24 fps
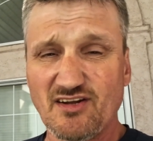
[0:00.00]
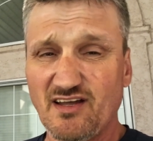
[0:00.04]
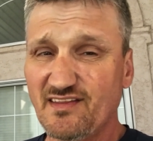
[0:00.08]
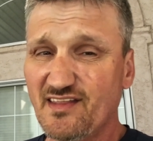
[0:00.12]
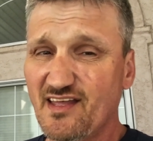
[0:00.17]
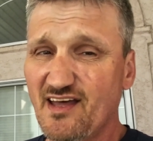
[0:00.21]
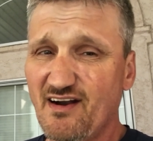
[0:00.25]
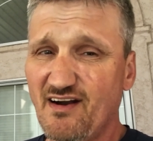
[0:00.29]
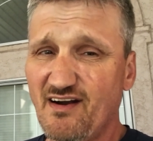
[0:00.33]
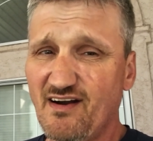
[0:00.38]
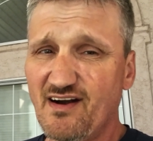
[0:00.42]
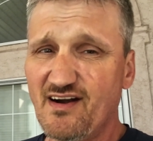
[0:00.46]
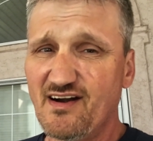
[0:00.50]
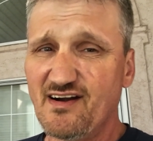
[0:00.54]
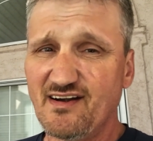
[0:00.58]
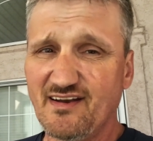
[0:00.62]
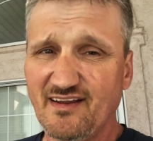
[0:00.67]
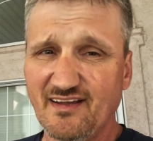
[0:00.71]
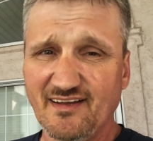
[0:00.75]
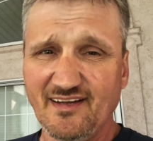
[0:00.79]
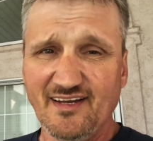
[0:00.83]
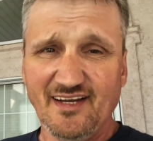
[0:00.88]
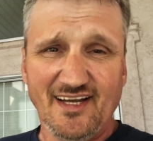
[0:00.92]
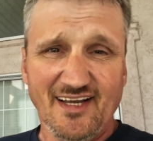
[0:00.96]
that
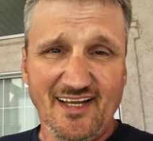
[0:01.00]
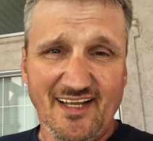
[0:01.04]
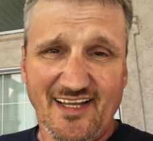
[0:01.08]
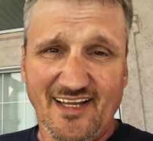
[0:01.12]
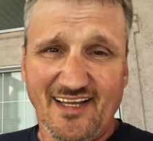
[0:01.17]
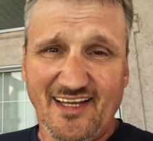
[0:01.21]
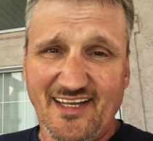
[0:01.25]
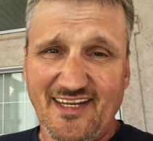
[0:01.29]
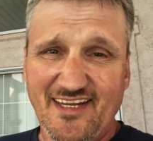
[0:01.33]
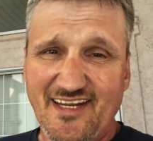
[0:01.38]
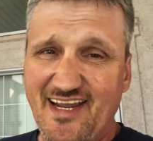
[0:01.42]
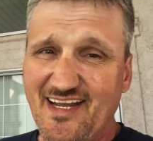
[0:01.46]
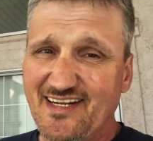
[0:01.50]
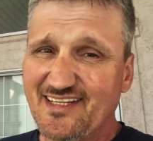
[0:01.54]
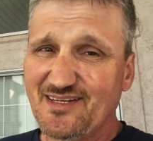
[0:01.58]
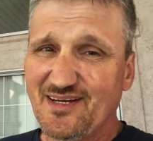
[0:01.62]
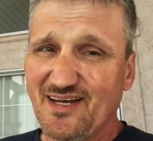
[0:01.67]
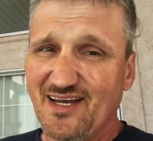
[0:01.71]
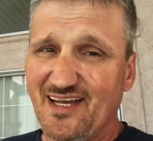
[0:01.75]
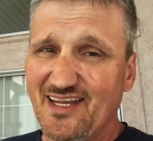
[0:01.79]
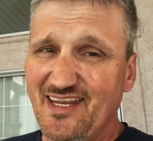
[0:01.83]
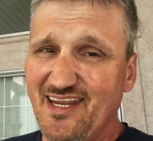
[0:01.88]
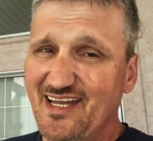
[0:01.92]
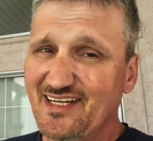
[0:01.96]
hard. You get
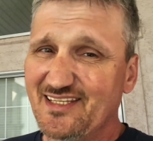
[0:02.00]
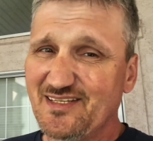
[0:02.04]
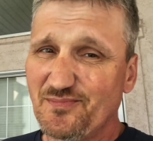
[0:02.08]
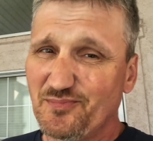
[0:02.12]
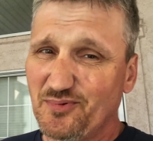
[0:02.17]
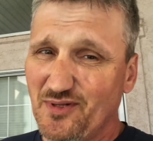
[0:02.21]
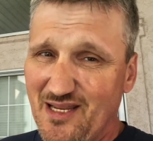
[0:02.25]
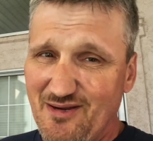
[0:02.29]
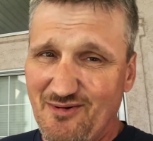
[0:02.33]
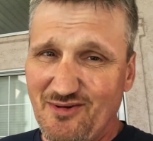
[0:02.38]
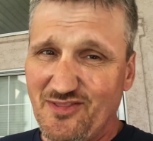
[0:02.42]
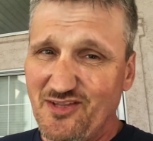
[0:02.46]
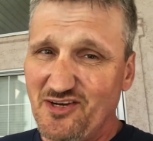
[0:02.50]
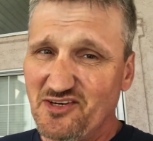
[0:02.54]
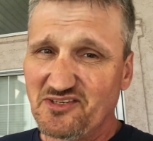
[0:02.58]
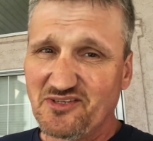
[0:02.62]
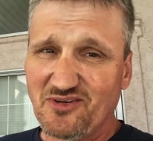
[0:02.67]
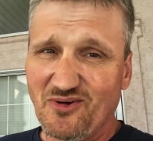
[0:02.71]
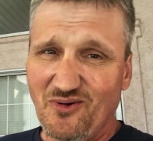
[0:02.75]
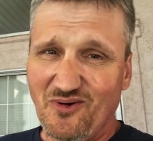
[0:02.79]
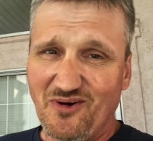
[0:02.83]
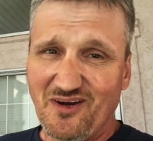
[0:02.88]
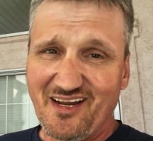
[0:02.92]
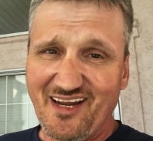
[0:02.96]
to play with your
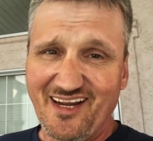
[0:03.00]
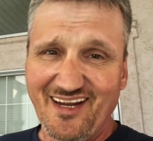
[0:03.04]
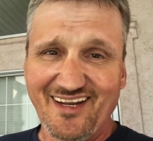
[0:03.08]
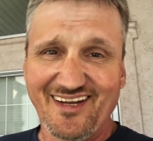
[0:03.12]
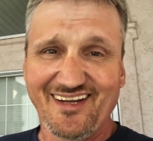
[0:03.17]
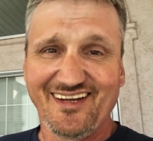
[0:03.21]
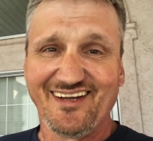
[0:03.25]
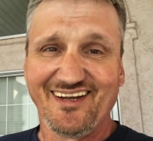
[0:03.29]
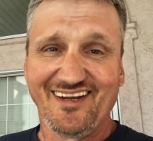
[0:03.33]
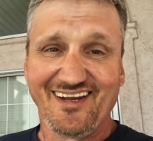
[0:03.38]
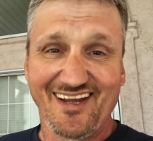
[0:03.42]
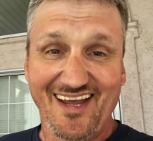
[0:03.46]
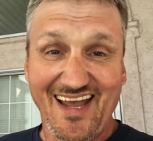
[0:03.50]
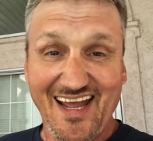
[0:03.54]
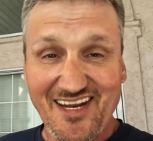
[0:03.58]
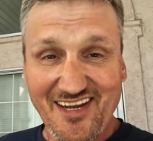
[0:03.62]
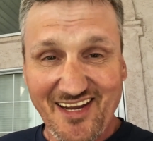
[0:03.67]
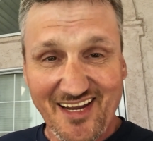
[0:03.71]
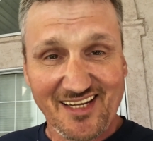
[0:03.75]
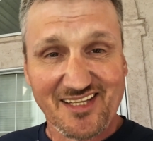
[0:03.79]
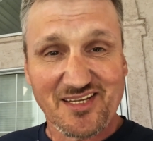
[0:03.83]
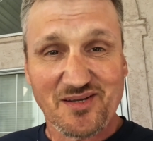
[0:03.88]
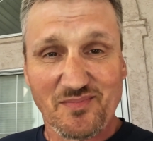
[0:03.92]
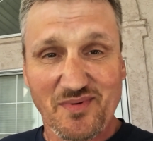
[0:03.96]
toy, and
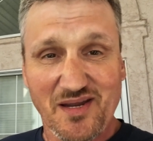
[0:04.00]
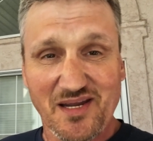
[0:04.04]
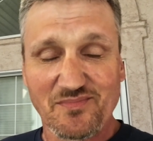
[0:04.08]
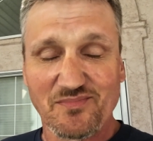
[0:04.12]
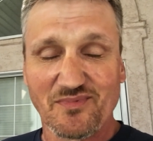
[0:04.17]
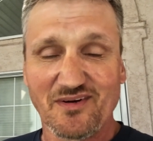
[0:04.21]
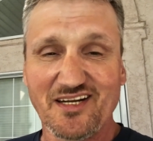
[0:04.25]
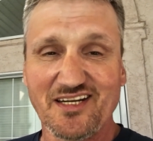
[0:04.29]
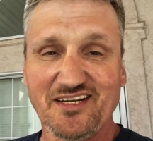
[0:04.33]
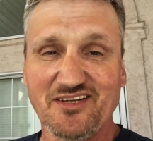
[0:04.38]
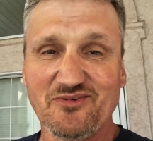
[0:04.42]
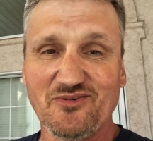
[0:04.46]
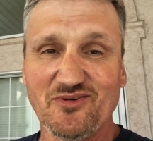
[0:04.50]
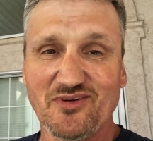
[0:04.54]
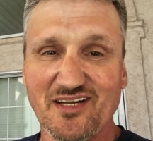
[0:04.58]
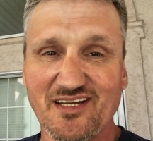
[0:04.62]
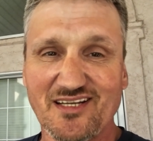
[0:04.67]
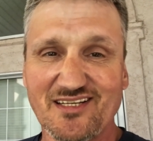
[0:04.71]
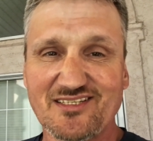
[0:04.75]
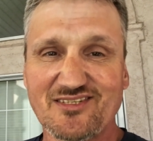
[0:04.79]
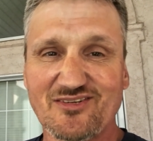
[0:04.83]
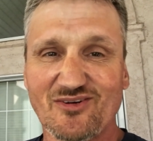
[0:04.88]
you get to make money doing it.